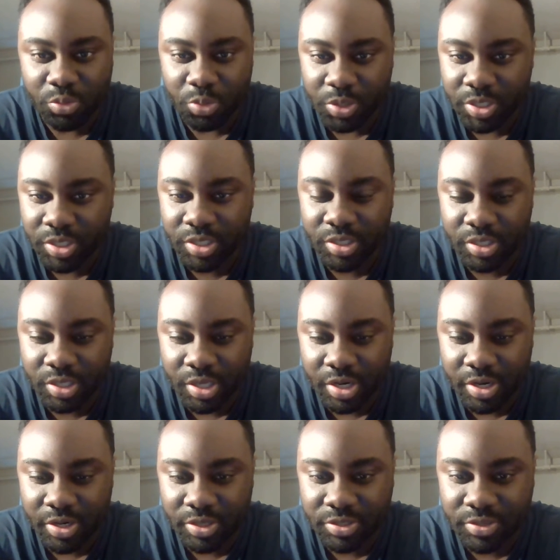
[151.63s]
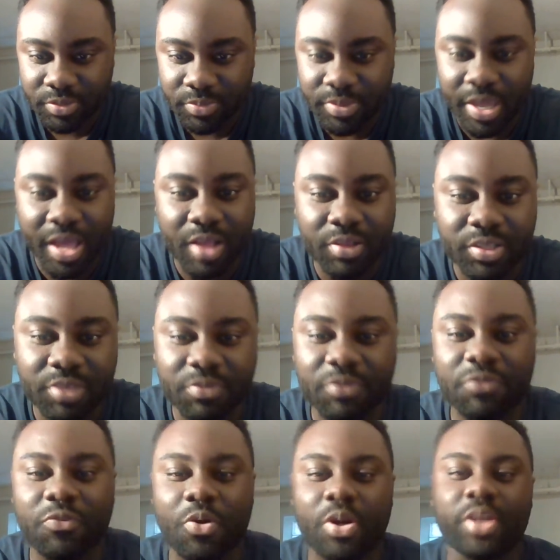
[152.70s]
3 years, hell, even
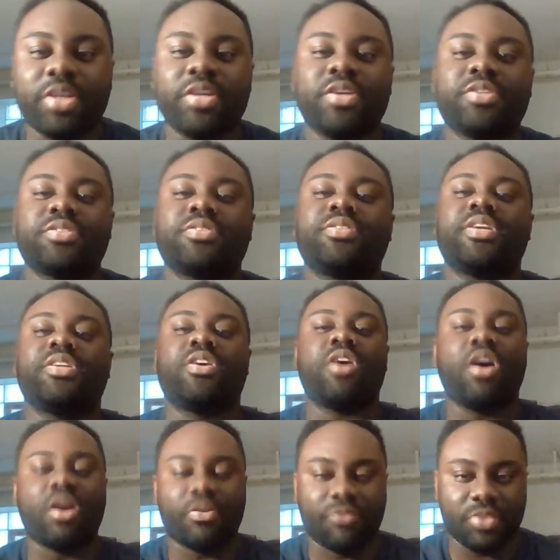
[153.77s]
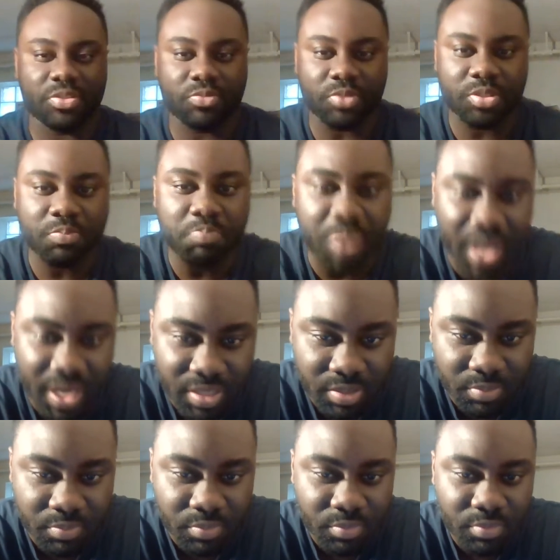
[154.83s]
4 years, that our offense
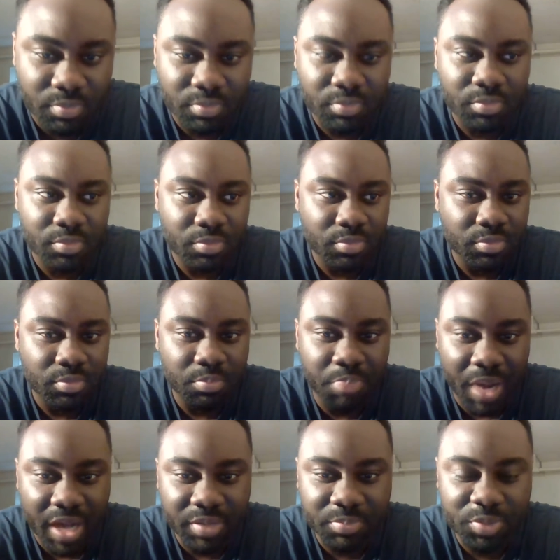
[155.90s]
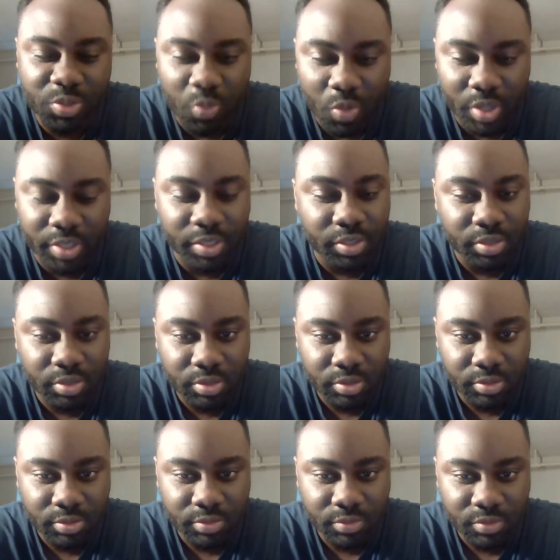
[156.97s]
was bottom 20.
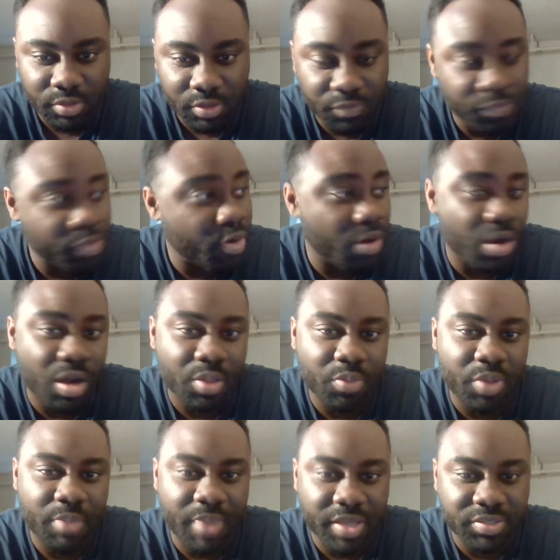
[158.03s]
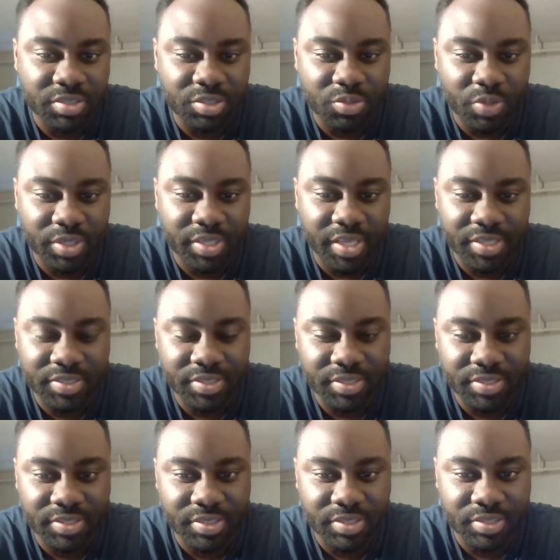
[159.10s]
You go all the way back to the 2018
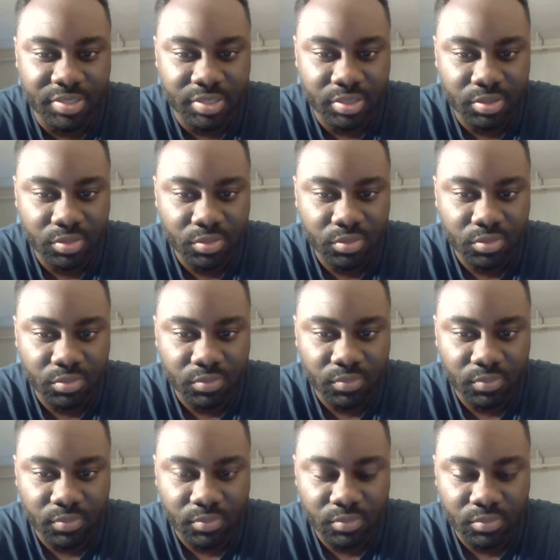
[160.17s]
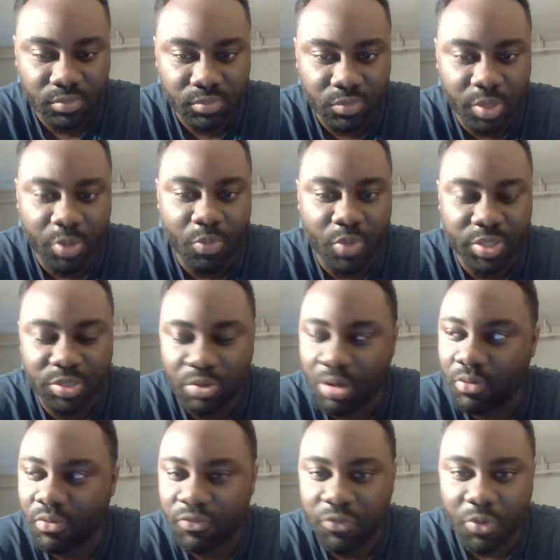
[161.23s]
season.
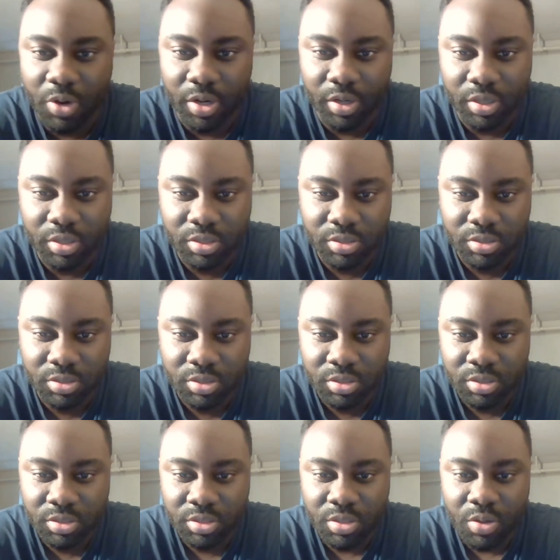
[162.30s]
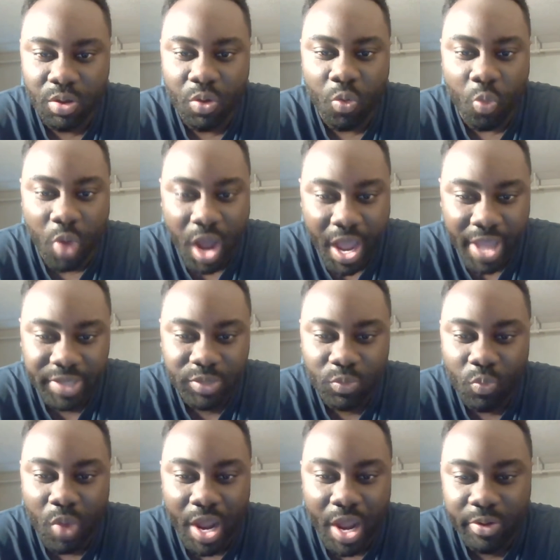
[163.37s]
31-12-4. Why
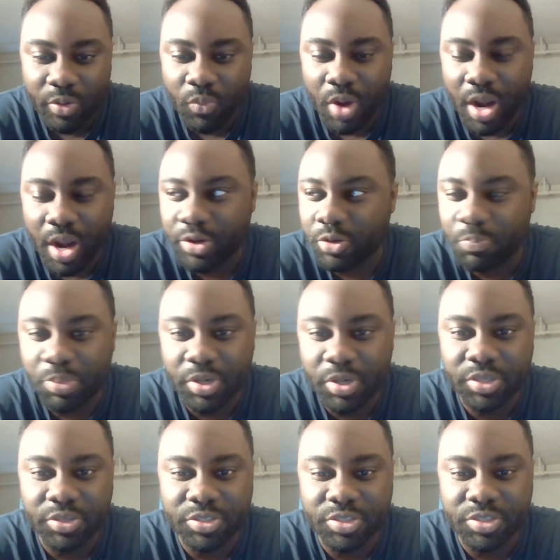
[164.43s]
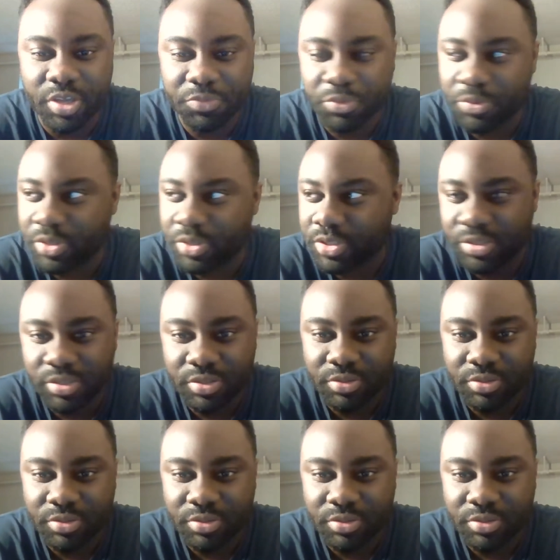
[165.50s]
are you putting yourself through this